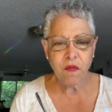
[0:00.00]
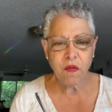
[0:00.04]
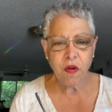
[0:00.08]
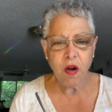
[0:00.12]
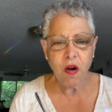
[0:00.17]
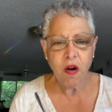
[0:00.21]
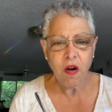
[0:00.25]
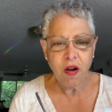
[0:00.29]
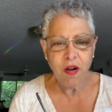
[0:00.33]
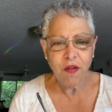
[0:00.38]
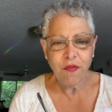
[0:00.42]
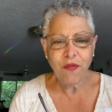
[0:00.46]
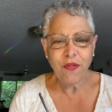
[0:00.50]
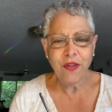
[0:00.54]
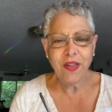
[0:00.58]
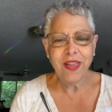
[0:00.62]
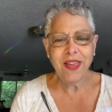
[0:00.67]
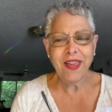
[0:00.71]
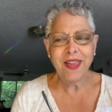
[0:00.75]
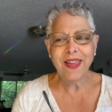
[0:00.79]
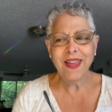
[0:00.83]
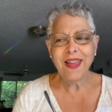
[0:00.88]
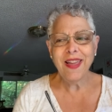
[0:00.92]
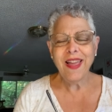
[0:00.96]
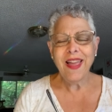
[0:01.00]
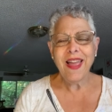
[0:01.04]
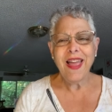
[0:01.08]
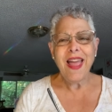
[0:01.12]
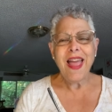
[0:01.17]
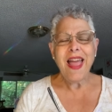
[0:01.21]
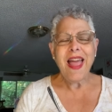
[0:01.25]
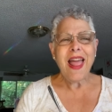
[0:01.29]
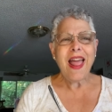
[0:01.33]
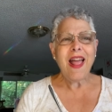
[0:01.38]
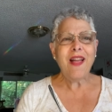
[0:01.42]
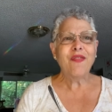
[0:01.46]
coffee.
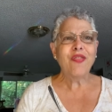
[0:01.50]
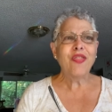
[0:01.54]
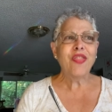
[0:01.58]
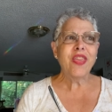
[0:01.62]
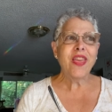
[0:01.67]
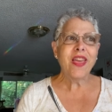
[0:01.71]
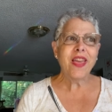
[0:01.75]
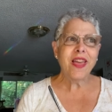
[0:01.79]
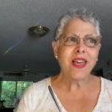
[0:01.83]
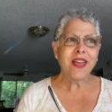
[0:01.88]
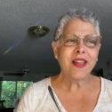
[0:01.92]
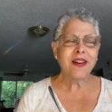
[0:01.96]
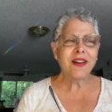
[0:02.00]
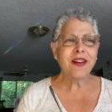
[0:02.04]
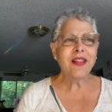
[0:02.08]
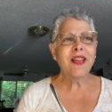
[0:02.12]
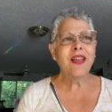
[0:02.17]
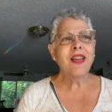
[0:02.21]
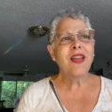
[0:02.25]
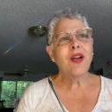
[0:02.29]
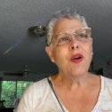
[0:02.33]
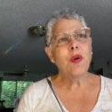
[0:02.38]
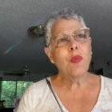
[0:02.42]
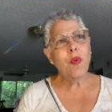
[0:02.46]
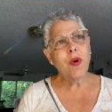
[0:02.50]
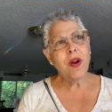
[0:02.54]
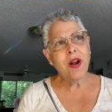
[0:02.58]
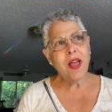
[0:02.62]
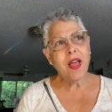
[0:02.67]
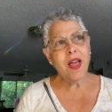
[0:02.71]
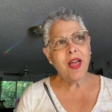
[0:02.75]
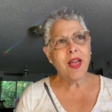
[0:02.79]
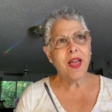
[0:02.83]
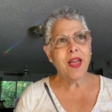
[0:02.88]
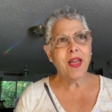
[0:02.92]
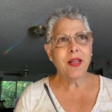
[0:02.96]
And then when
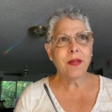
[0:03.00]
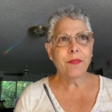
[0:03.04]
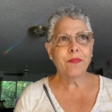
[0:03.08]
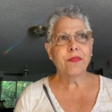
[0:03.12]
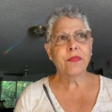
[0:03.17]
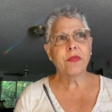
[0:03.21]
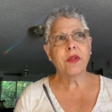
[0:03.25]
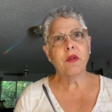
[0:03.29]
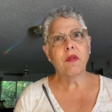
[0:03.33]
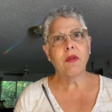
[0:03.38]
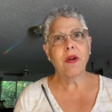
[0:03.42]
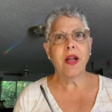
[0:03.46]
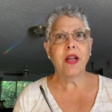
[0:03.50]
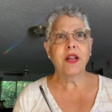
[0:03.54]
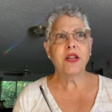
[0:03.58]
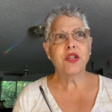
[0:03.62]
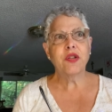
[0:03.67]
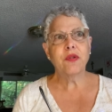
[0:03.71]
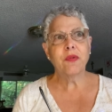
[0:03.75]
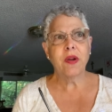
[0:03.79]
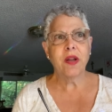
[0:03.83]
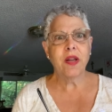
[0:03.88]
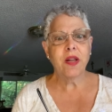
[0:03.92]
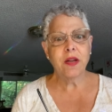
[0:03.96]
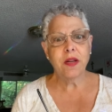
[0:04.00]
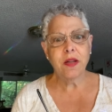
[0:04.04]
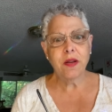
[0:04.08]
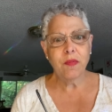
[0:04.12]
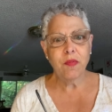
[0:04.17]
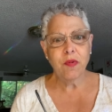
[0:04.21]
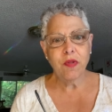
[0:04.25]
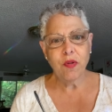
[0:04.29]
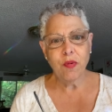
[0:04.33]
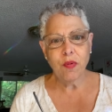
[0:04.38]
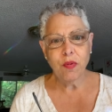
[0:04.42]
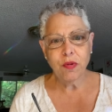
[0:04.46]
I graduated
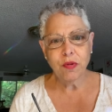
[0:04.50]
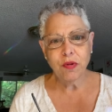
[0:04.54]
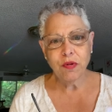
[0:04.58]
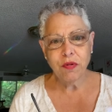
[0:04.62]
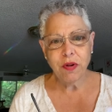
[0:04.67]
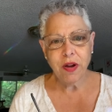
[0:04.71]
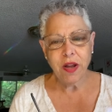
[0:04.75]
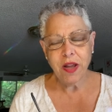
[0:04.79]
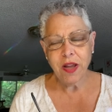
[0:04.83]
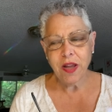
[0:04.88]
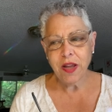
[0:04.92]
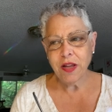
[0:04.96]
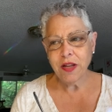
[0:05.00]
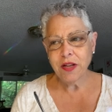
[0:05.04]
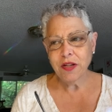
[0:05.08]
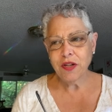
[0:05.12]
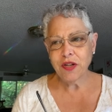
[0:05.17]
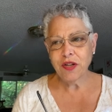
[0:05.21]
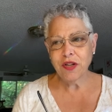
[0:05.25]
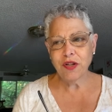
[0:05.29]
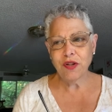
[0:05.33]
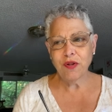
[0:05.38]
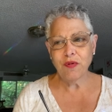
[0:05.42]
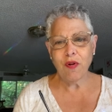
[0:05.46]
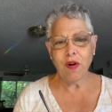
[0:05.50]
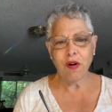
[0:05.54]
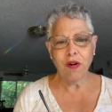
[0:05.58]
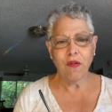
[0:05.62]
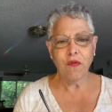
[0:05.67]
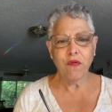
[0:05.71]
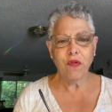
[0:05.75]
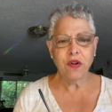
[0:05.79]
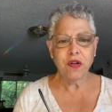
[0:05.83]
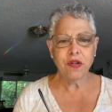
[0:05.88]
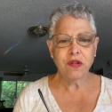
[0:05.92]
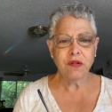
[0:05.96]
with older age to
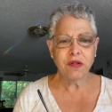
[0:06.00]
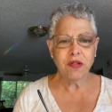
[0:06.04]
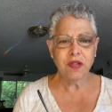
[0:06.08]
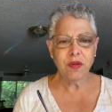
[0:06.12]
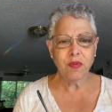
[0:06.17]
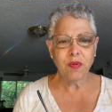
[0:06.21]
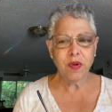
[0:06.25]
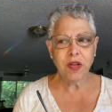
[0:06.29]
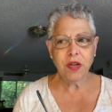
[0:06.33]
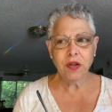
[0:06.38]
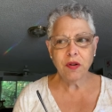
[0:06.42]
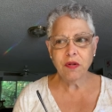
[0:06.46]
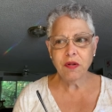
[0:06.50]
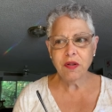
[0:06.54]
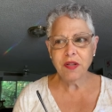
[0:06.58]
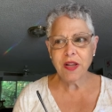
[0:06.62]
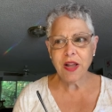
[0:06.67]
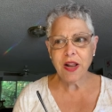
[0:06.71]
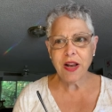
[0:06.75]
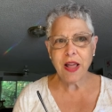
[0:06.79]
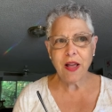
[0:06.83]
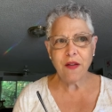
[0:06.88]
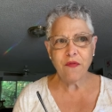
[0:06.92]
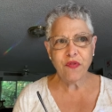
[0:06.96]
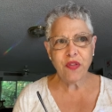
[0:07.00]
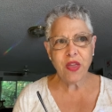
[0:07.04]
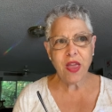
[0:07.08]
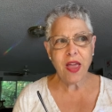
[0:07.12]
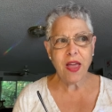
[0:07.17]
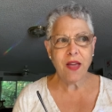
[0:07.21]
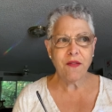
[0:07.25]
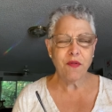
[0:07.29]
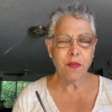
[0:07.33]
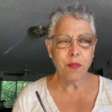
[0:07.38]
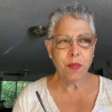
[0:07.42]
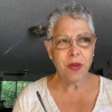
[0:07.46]
artificial sweeteners, I'd have to
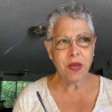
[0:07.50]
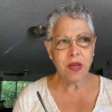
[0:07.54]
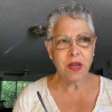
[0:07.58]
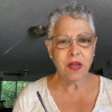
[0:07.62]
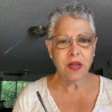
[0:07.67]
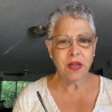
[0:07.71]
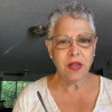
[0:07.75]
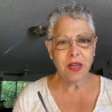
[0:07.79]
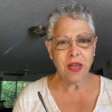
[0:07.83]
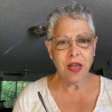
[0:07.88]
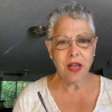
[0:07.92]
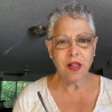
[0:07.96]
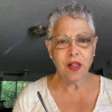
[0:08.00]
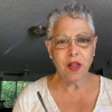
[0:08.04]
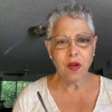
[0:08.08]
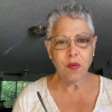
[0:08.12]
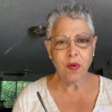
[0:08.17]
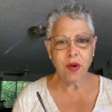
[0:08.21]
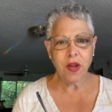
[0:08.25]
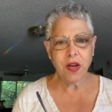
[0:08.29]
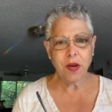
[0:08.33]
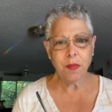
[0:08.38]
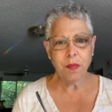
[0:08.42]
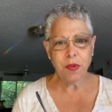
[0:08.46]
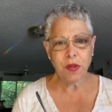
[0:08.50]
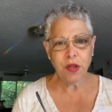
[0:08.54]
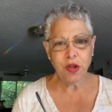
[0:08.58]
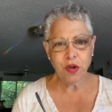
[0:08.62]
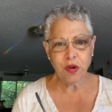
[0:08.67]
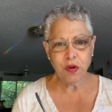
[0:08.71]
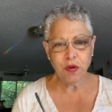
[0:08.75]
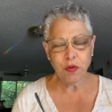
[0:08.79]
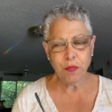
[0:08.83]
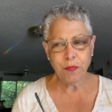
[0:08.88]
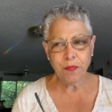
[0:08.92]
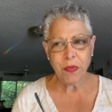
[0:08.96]
have a pink, a yellow, and a
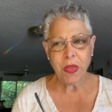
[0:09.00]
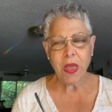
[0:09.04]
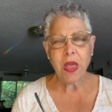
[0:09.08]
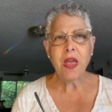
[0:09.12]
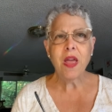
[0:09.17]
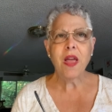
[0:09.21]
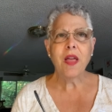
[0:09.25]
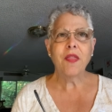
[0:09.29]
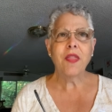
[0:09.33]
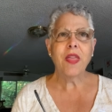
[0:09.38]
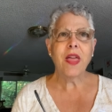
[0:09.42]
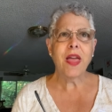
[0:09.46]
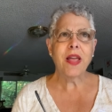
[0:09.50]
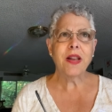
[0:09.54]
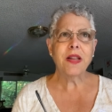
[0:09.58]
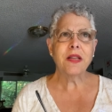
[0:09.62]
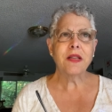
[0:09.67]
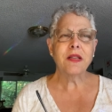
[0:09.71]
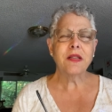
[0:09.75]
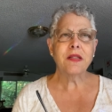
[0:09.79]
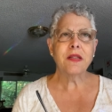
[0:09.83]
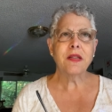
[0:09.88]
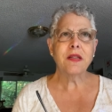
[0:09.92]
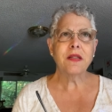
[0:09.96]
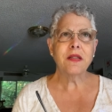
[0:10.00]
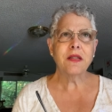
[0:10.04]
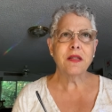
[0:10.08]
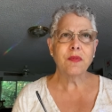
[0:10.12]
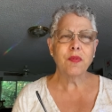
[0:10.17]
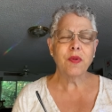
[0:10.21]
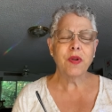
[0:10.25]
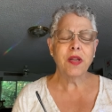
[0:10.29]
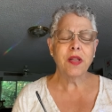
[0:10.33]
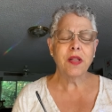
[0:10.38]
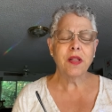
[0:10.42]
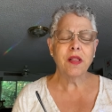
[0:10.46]
blue. That is a
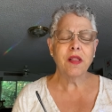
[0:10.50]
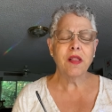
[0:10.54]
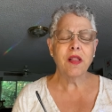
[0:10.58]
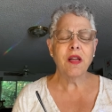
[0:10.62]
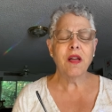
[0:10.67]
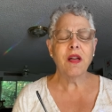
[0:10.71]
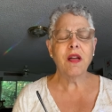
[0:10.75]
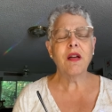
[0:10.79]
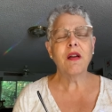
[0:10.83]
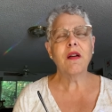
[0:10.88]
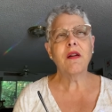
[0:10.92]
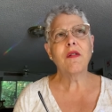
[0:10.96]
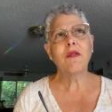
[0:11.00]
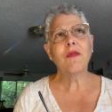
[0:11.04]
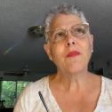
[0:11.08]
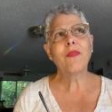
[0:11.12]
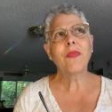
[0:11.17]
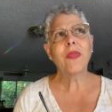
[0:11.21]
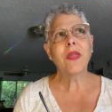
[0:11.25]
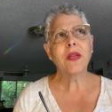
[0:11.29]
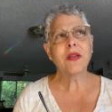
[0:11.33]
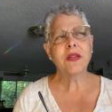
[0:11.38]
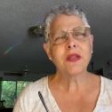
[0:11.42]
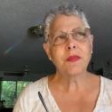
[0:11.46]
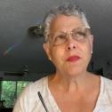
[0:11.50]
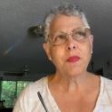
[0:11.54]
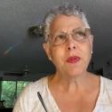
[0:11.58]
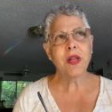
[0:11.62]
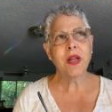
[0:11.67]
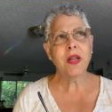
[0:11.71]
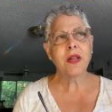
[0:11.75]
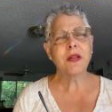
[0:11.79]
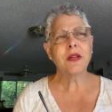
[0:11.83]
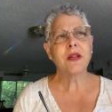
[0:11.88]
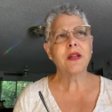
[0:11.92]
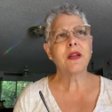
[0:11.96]
sweet and low, a
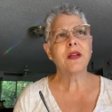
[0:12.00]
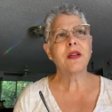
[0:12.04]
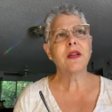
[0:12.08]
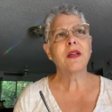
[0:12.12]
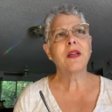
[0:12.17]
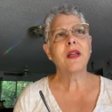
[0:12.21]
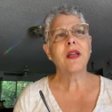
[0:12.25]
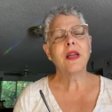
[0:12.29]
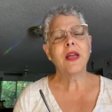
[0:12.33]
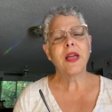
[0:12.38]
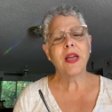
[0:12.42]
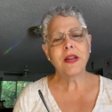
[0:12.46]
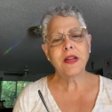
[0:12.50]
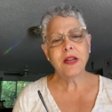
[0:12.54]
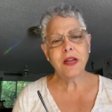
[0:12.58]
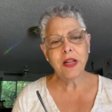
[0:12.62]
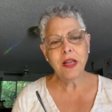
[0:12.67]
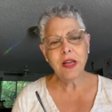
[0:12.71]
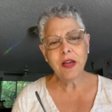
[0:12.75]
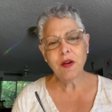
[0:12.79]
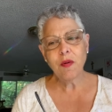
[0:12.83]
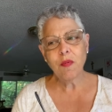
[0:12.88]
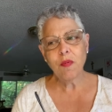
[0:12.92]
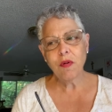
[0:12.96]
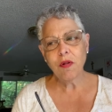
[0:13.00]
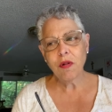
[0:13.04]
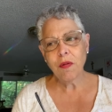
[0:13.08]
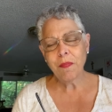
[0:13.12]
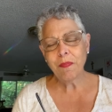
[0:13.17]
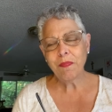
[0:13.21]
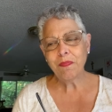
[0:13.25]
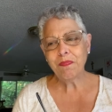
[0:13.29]
Splenda, and an equal